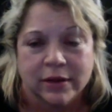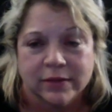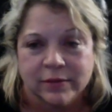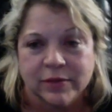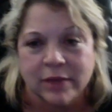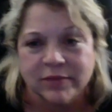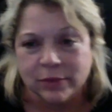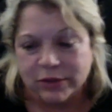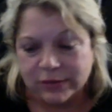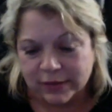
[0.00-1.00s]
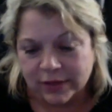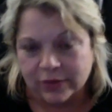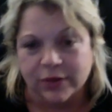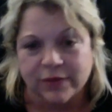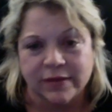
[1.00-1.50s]
Sometimes I wish that
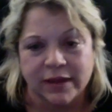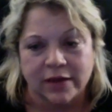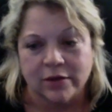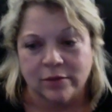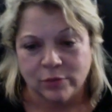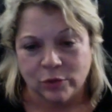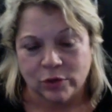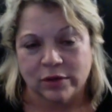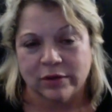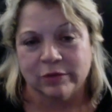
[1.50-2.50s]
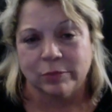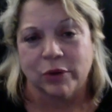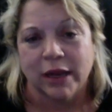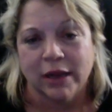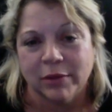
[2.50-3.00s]
Tracy had a little more of a
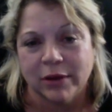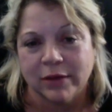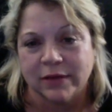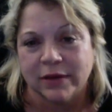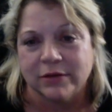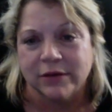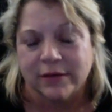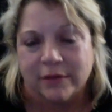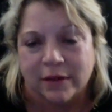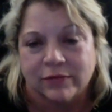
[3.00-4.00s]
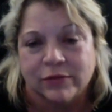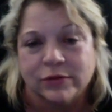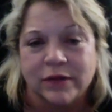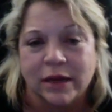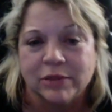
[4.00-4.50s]
break, because I know she has another
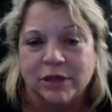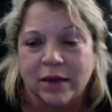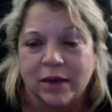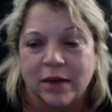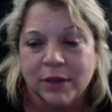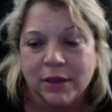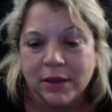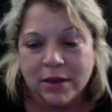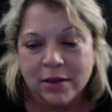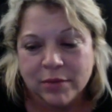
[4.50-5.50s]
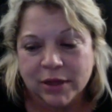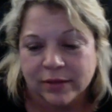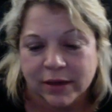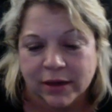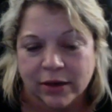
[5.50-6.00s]
full-time job, but
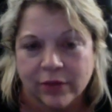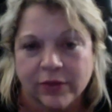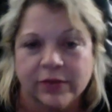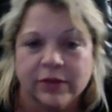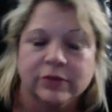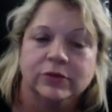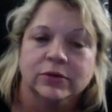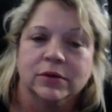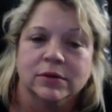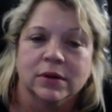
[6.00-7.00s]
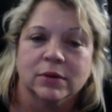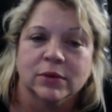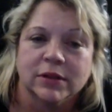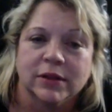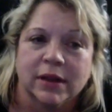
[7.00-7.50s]
then I know that they're doing
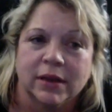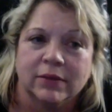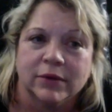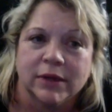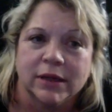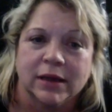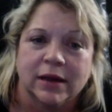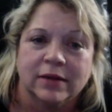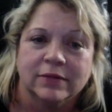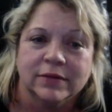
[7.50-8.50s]
what they really love,